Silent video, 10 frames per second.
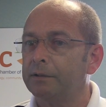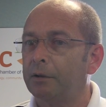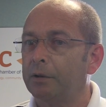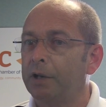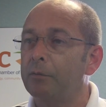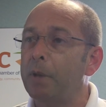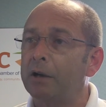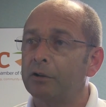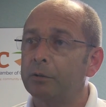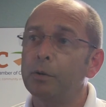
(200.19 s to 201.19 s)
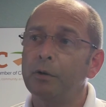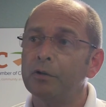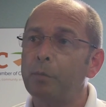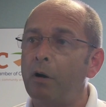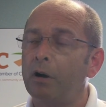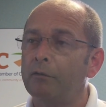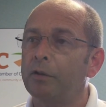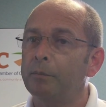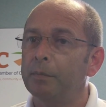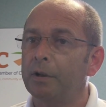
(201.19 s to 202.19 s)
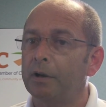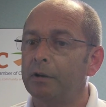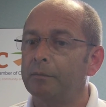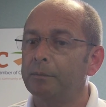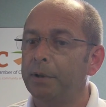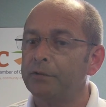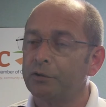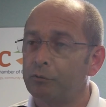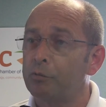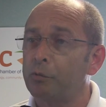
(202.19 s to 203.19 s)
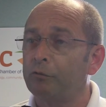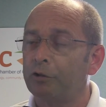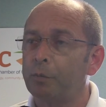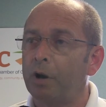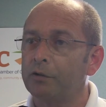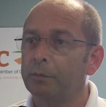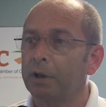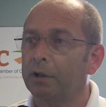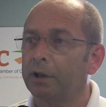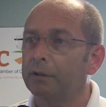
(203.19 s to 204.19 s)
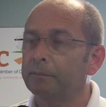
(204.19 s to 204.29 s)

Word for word: you know, giving back to the community is part of the uh, business responsibility.